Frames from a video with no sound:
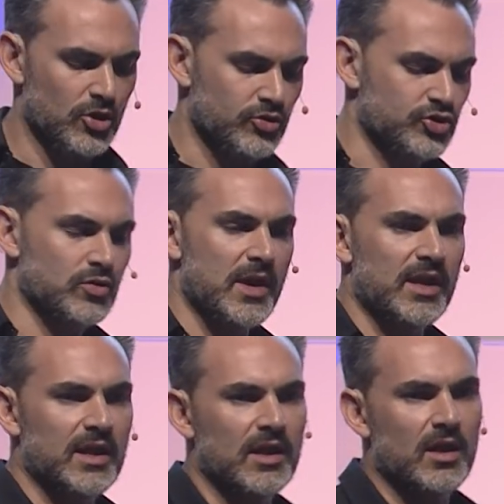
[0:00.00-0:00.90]
the
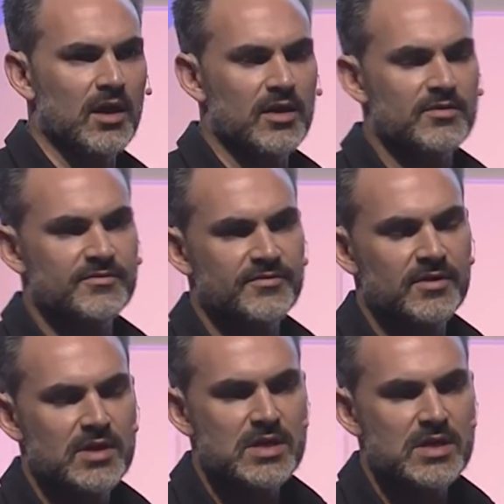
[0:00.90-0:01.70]
trading of